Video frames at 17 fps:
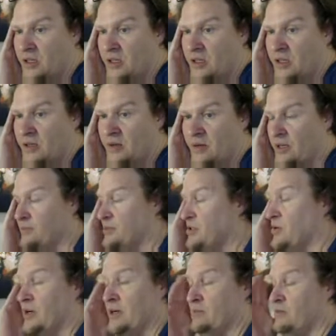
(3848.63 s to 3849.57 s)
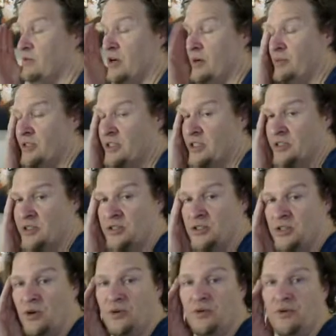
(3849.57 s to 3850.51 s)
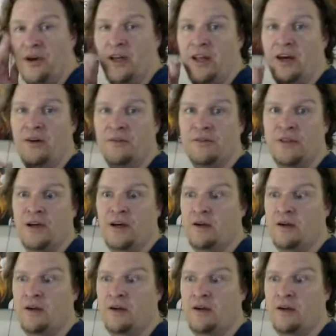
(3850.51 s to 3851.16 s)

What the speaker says: Yep, sorry, Grandpa's just zoned right out there.